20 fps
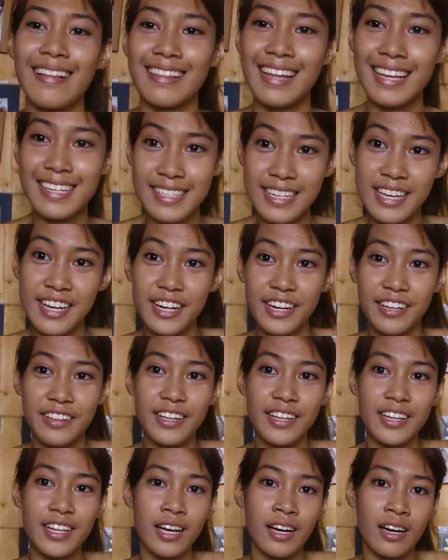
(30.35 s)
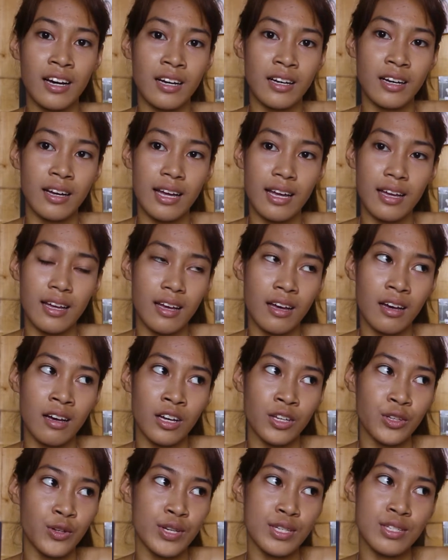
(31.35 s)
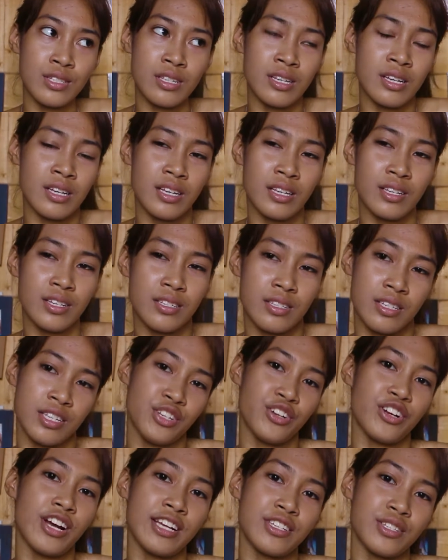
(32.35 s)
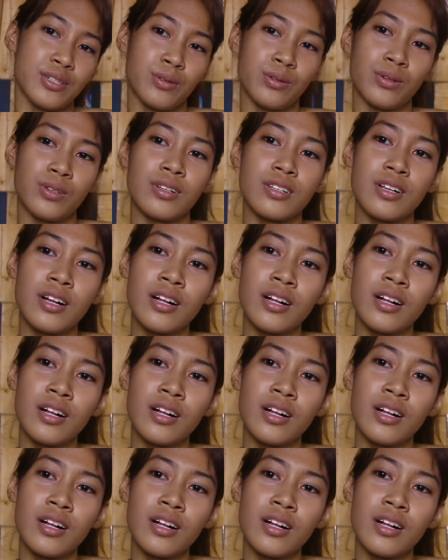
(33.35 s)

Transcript: Last year I did a UST senior high school